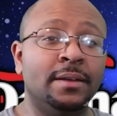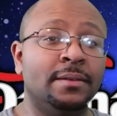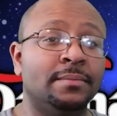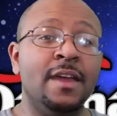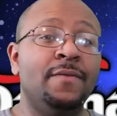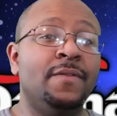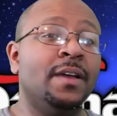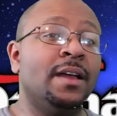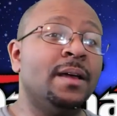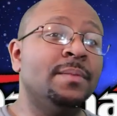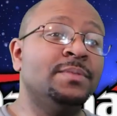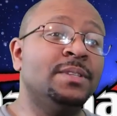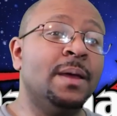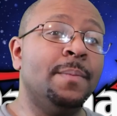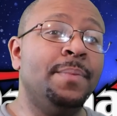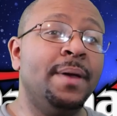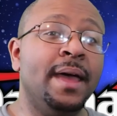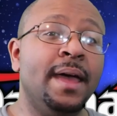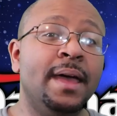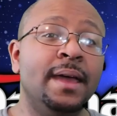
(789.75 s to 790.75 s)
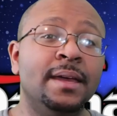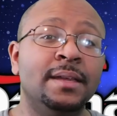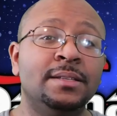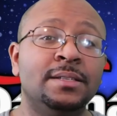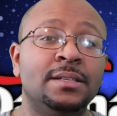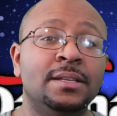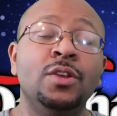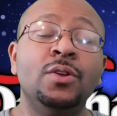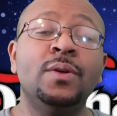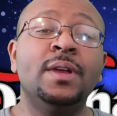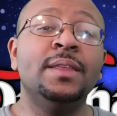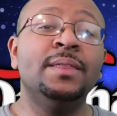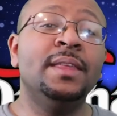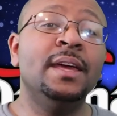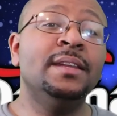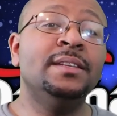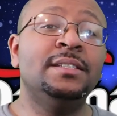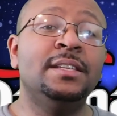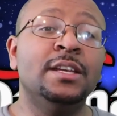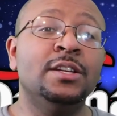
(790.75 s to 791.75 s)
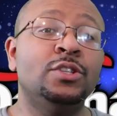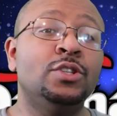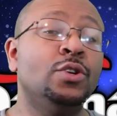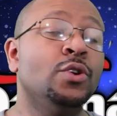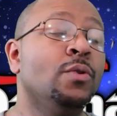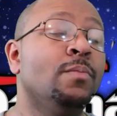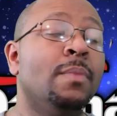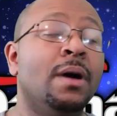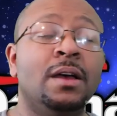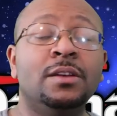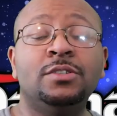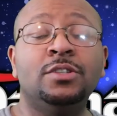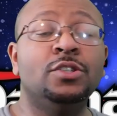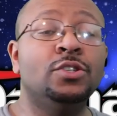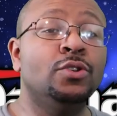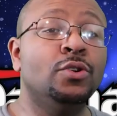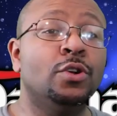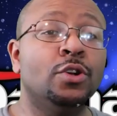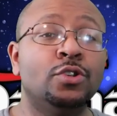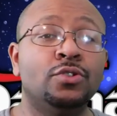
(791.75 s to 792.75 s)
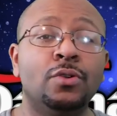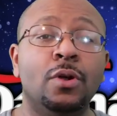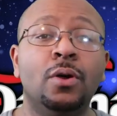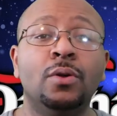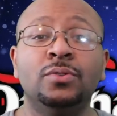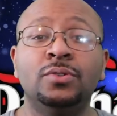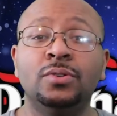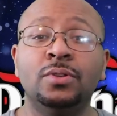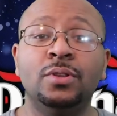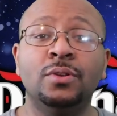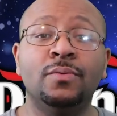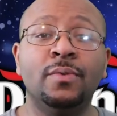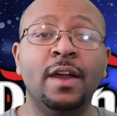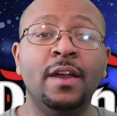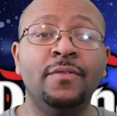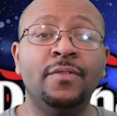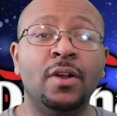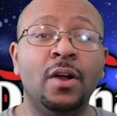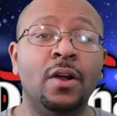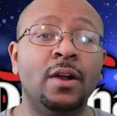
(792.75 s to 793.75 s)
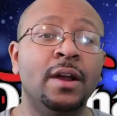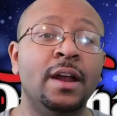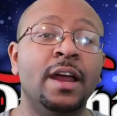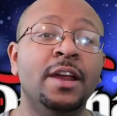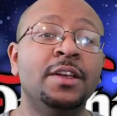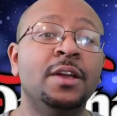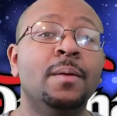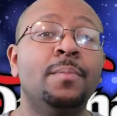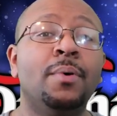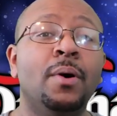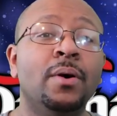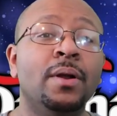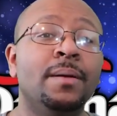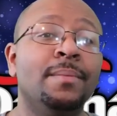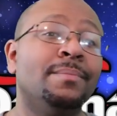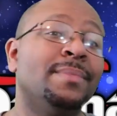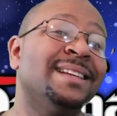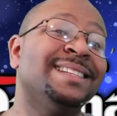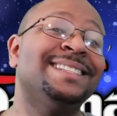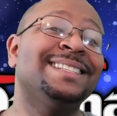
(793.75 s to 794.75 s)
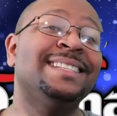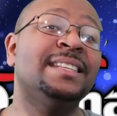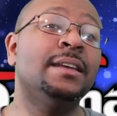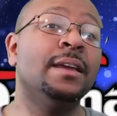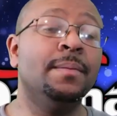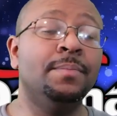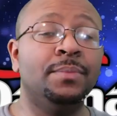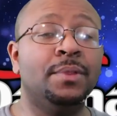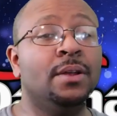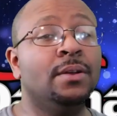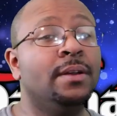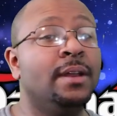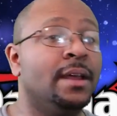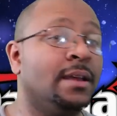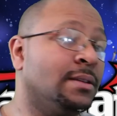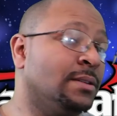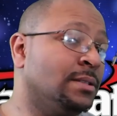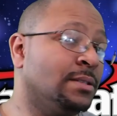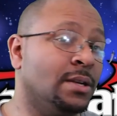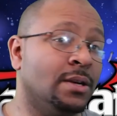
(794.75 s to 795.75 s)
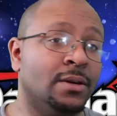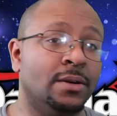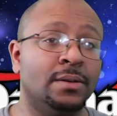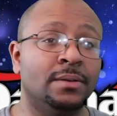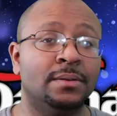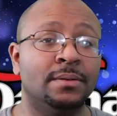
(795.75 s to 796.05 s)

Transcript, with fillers: If it comes up heads, you can then send two monsters you control to the graveyard and your opponent must skip their next turn.